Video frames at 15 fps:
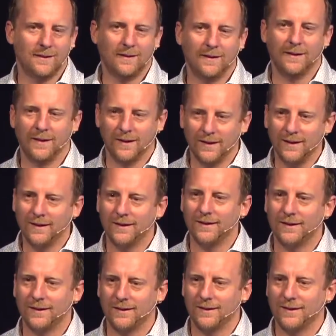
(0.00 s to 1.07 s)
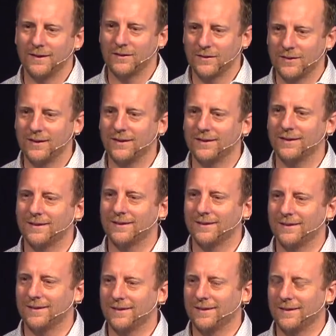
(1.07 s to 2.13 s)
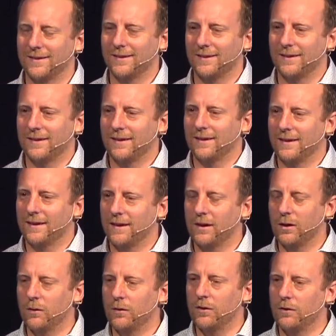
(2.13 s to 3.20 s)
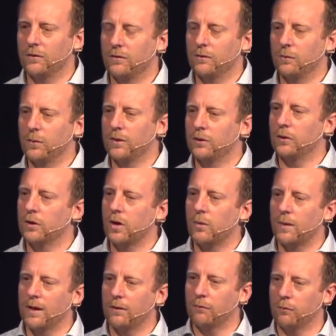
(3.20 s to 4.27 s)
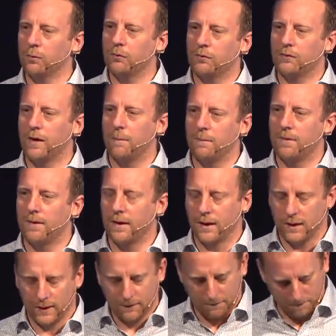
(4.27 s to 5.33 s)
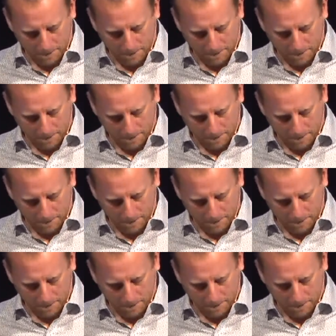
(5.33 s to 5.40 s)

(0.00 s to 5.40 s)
Yeah? That's good. You know, there's when you're going through something,